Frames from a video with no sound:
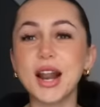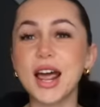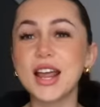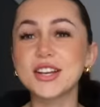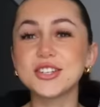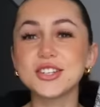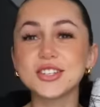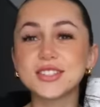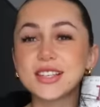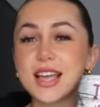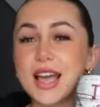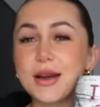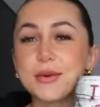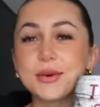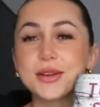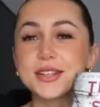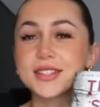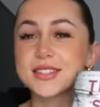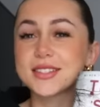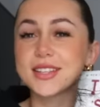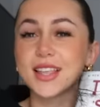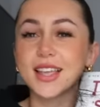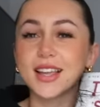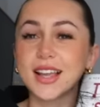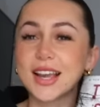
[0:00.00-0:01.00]
I just, I
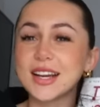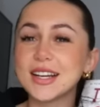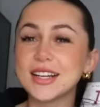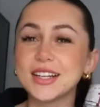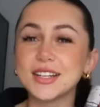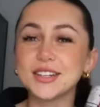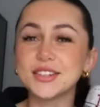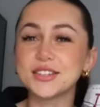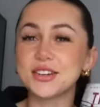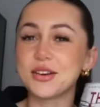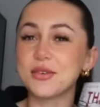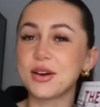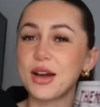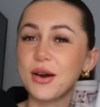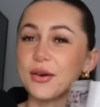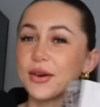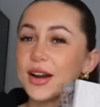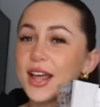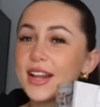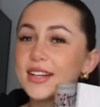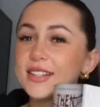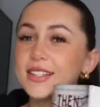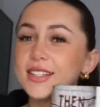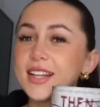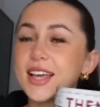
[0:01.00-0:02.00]
was like, I needed to know how it
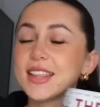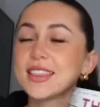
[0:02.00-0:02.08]
ended.